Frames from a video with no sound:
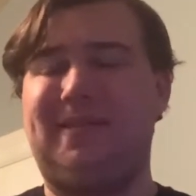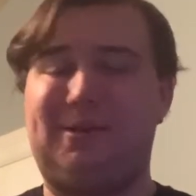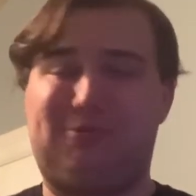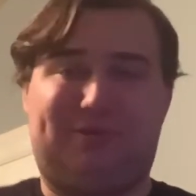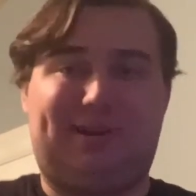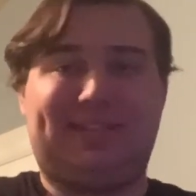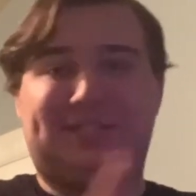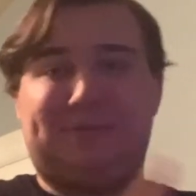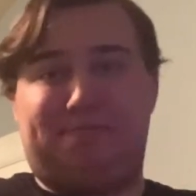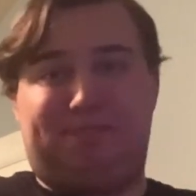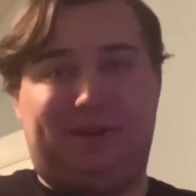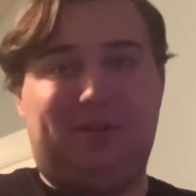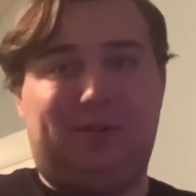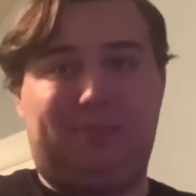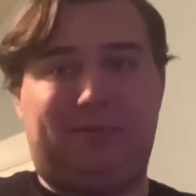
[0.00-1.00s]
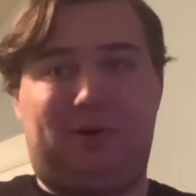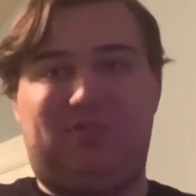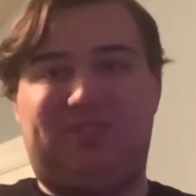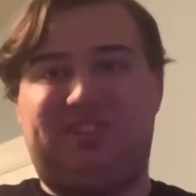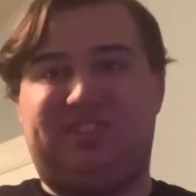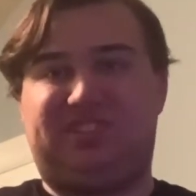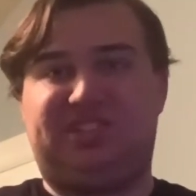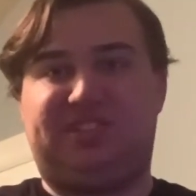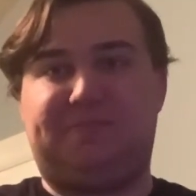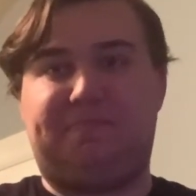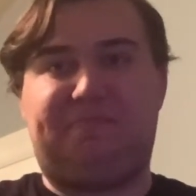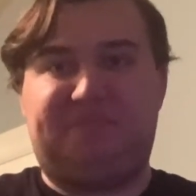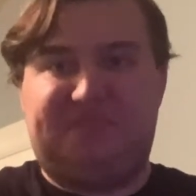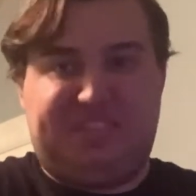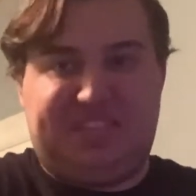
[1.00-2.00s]
Whereas Bilbo was just
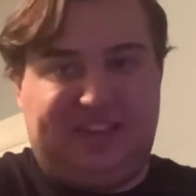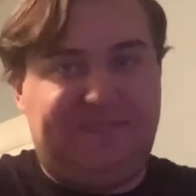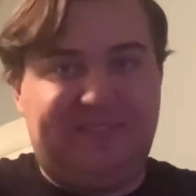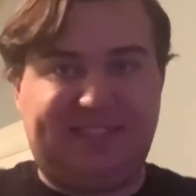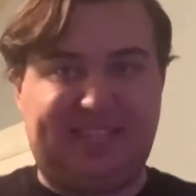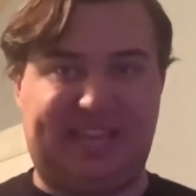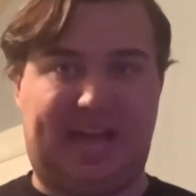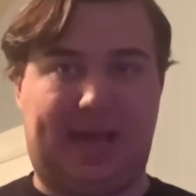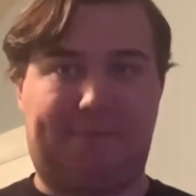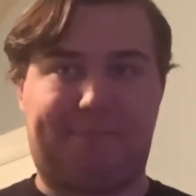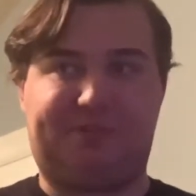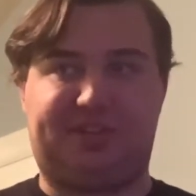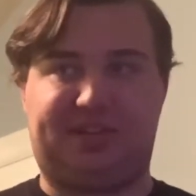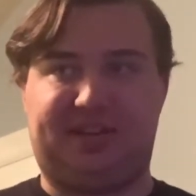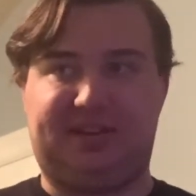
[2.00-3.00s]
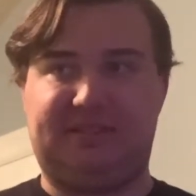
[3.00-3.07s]
given the option.